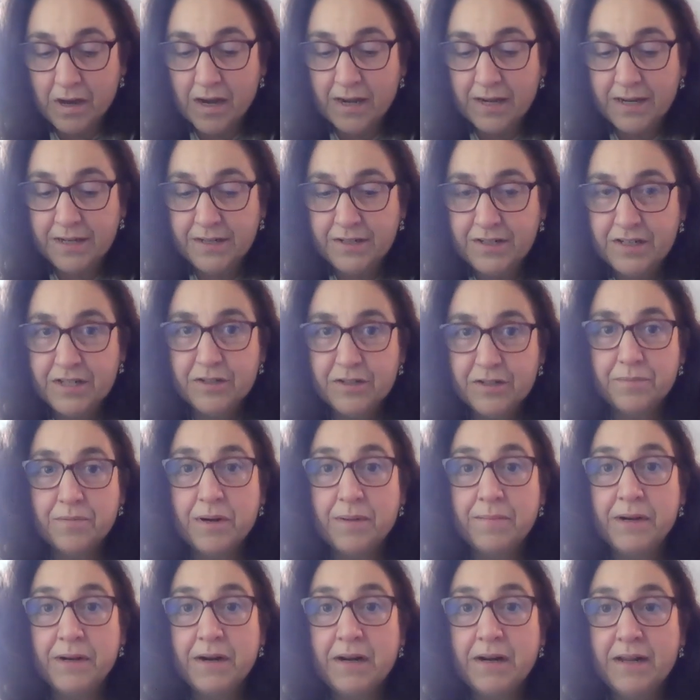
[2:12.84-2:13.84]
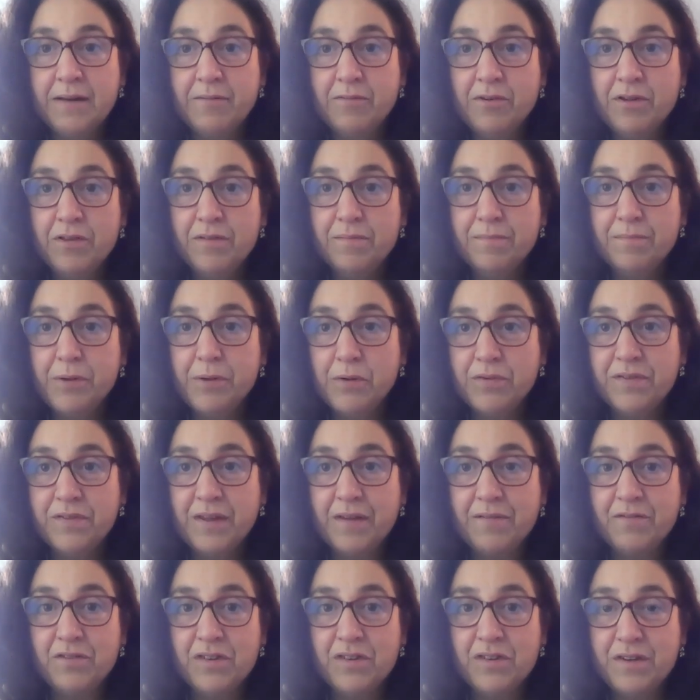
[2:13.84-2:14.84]
I deal primarily with
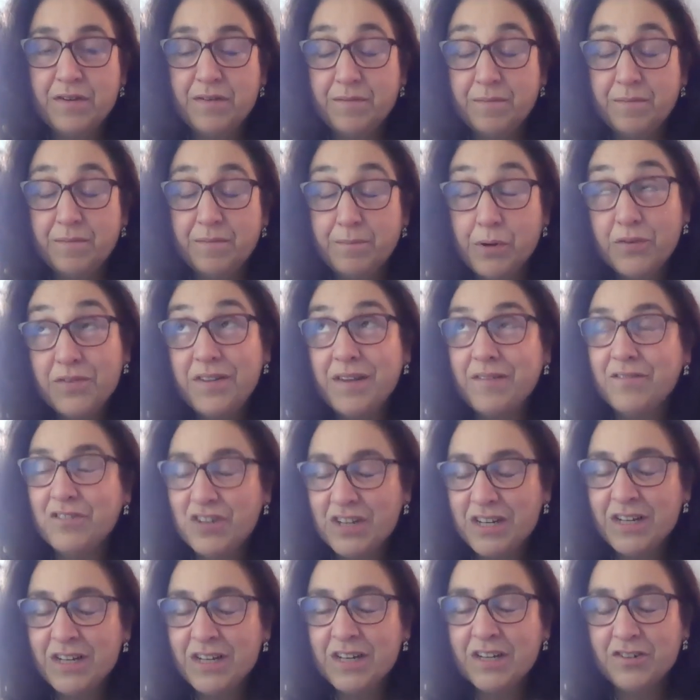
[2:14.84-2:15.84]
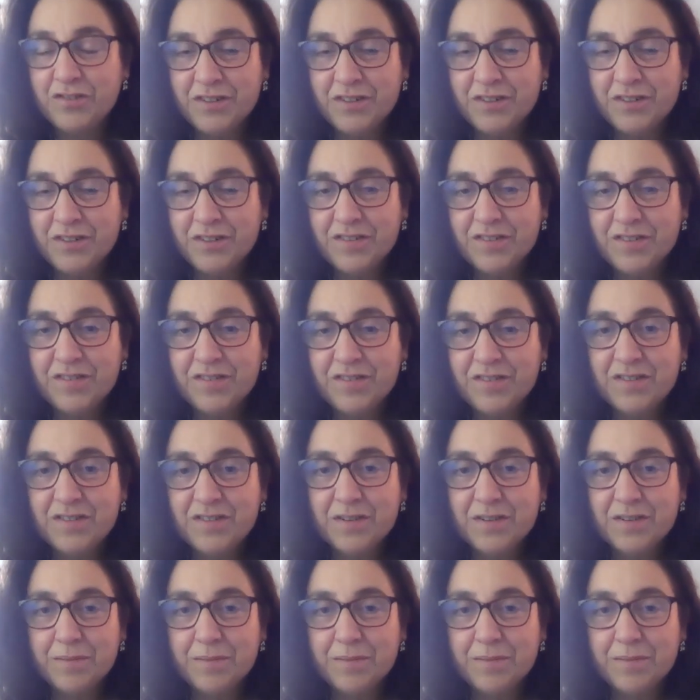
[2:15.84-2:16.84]
post-1700
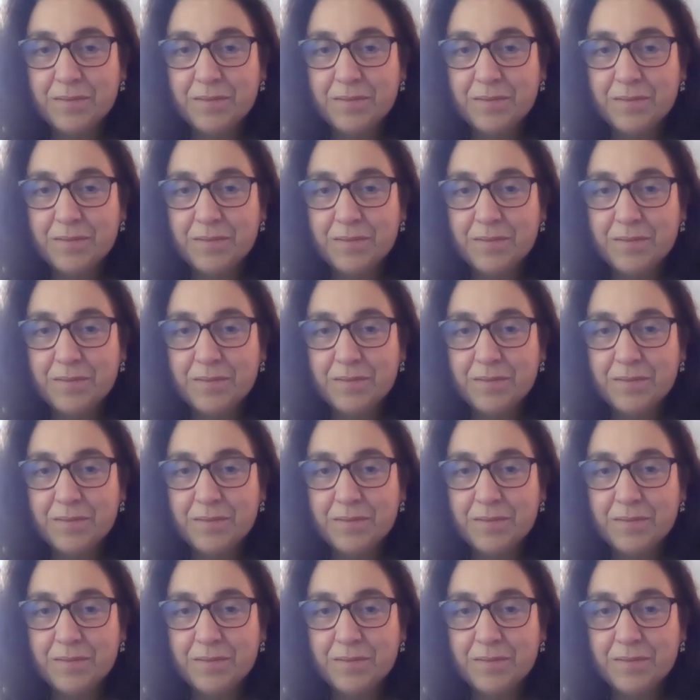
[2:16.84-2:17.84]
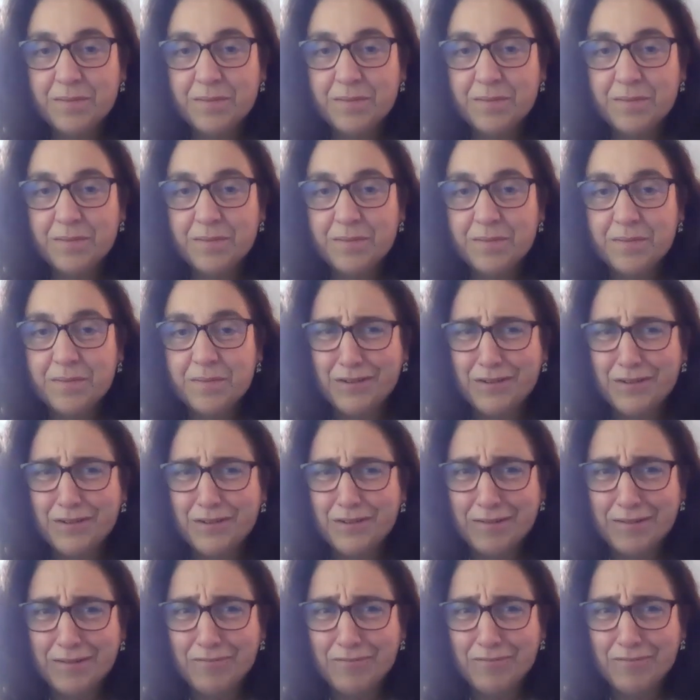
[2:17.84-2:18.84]
submissions, which is also
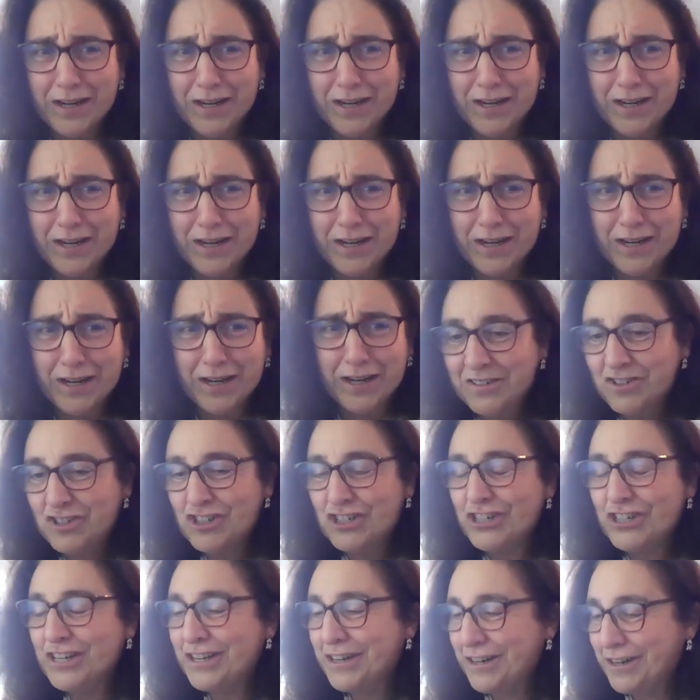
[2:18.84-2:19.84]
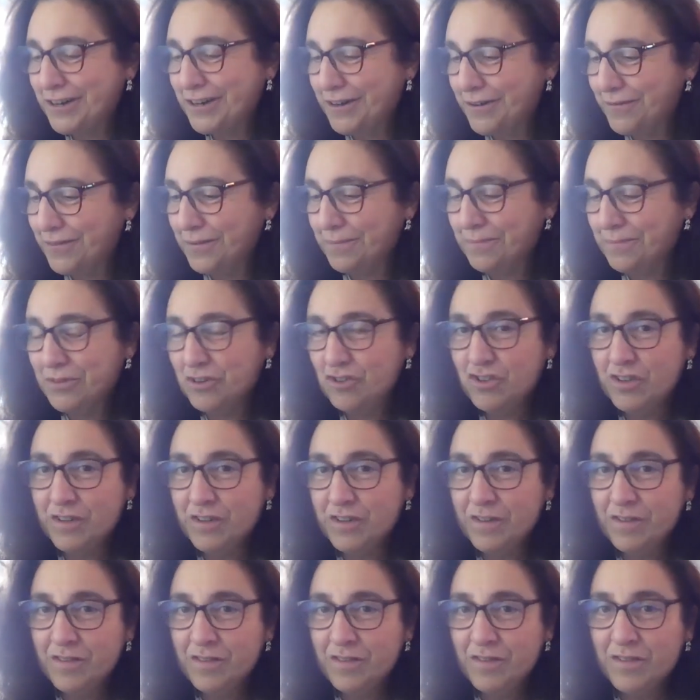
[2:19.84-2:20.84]
a very wide range
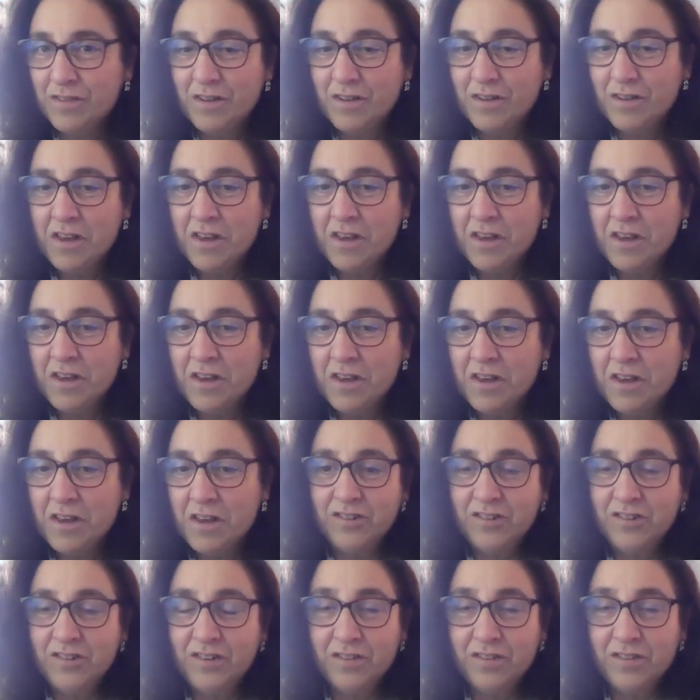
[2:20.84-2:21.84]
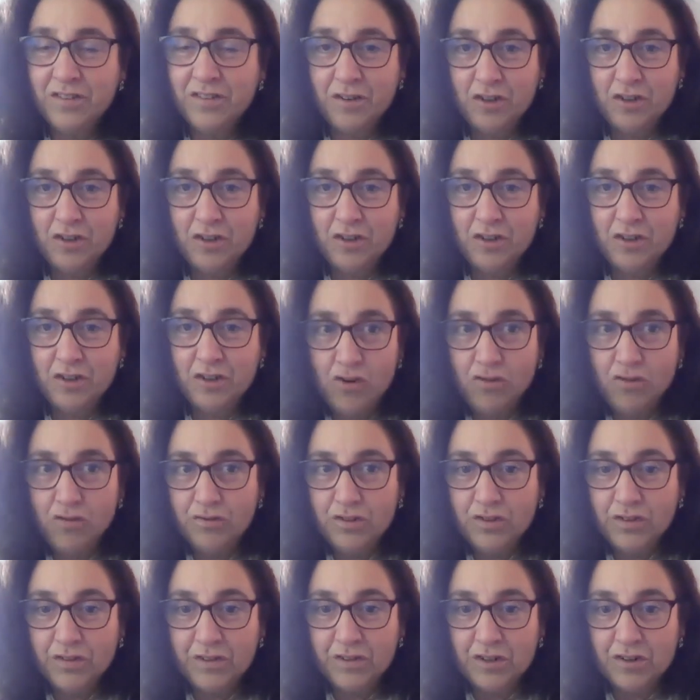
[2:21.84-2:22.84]
of submissions. And just so you
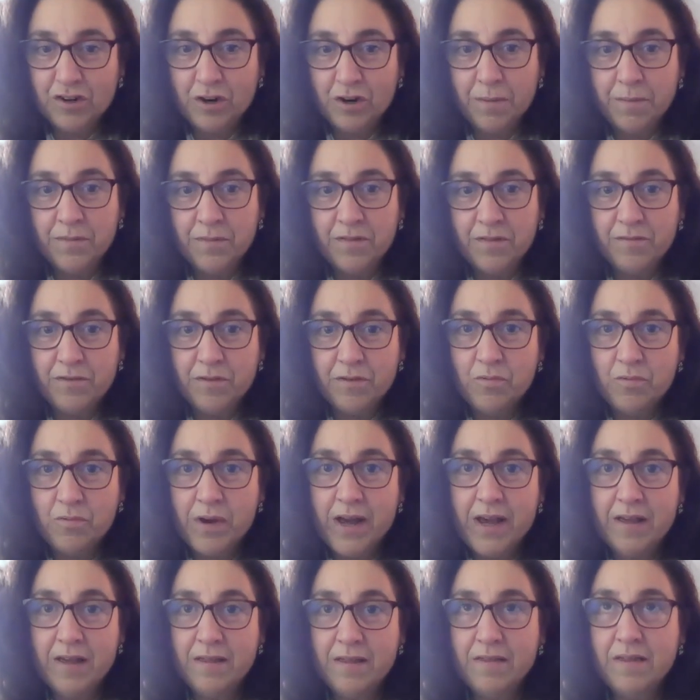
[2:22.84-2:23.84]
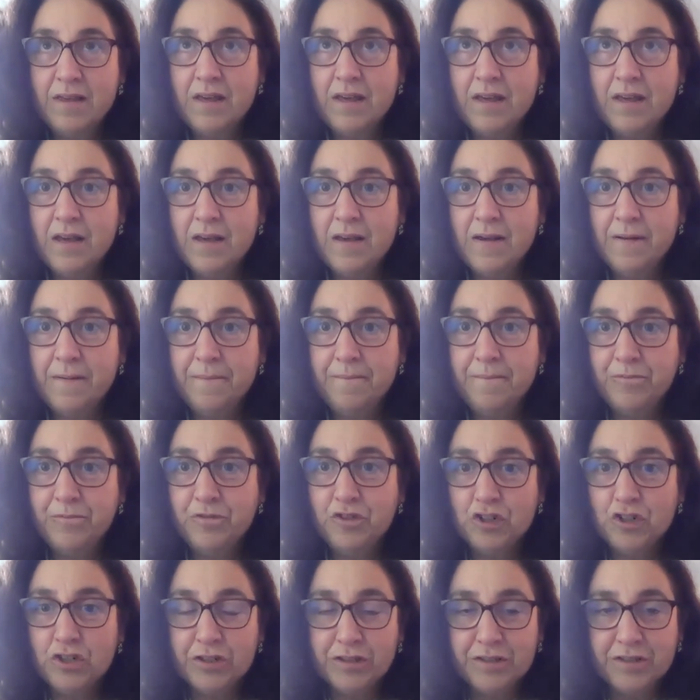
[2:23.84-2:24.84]
know, just in terms of the way the
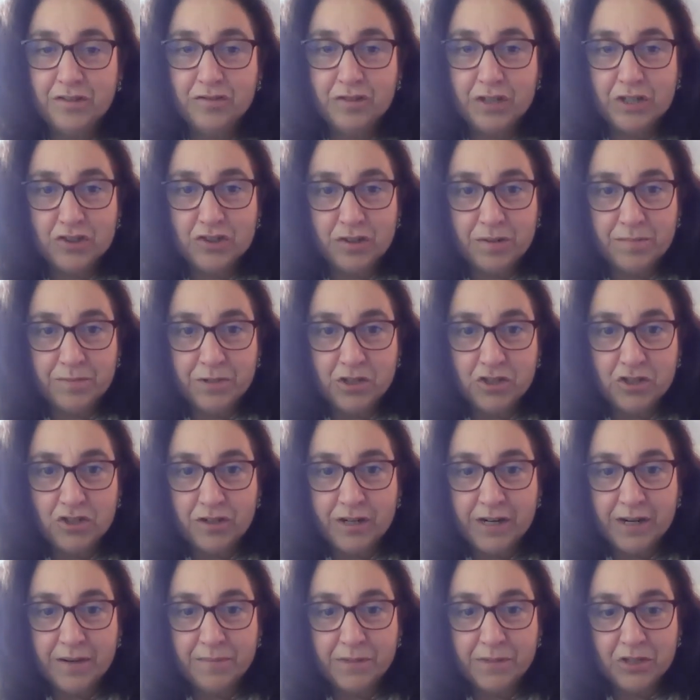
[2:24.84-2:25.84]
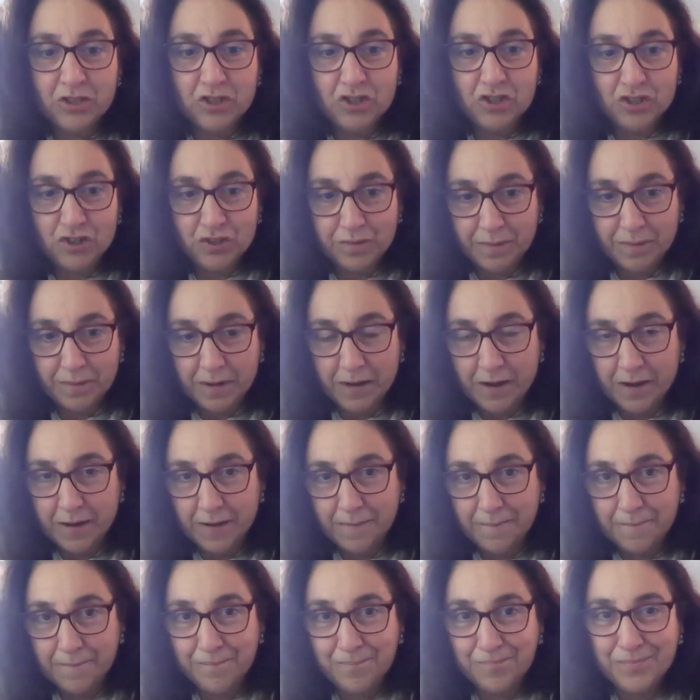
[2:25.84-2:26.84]
journal is structured, I'm not sure how much
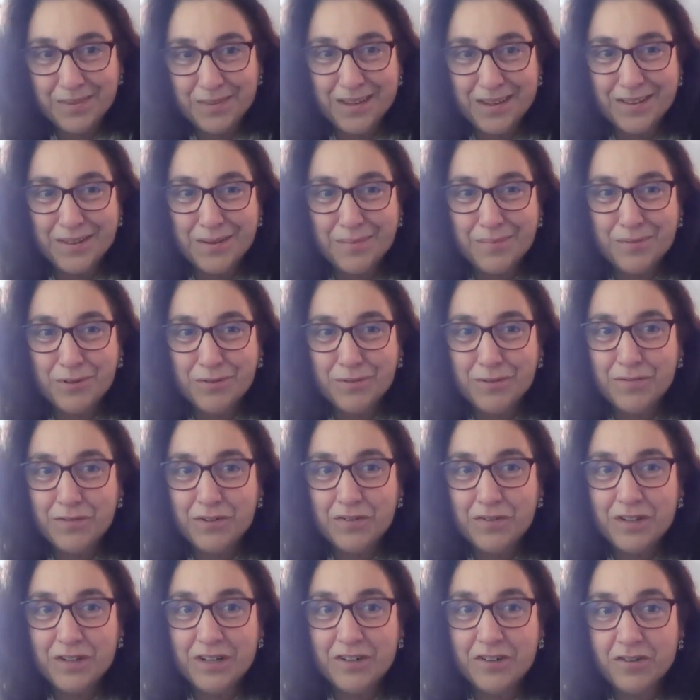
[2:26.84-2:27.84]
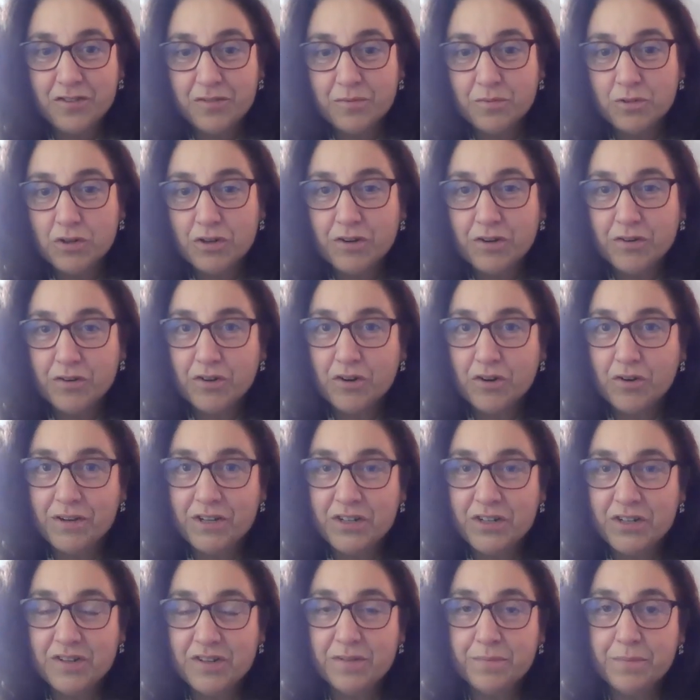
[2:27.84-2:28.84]
the book reviews editors will go
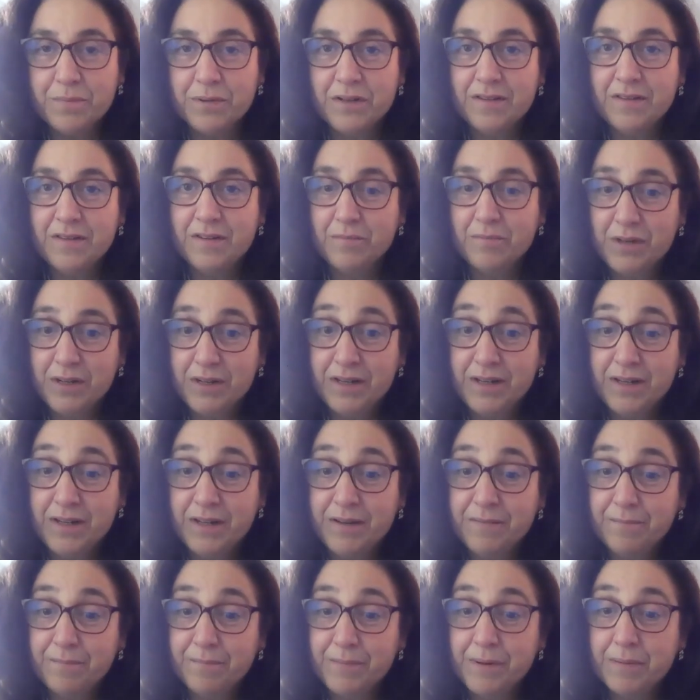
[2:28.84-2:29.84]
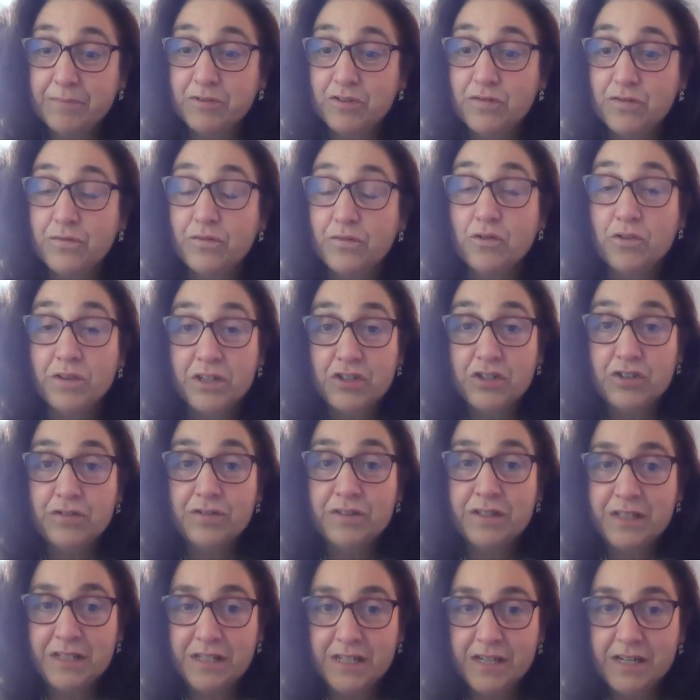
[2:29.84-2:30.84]
into this, but that we publish 4
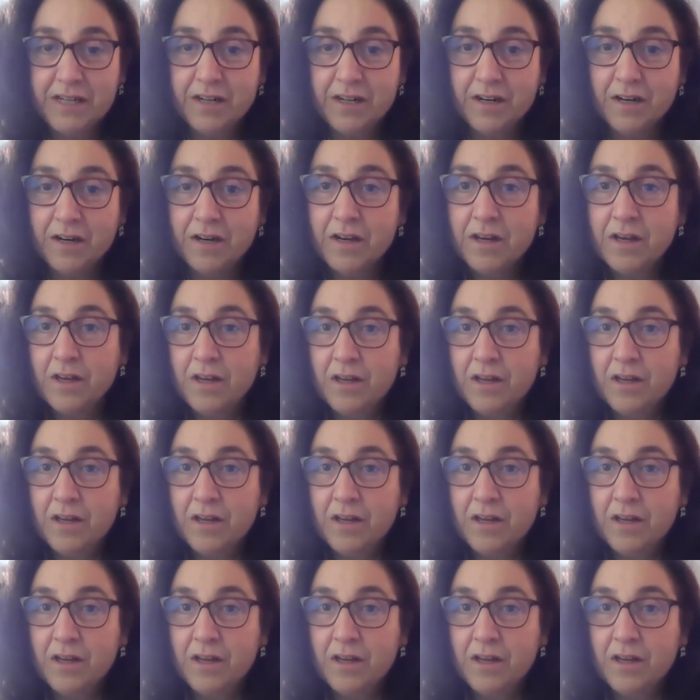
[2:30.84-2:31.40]
issues a year,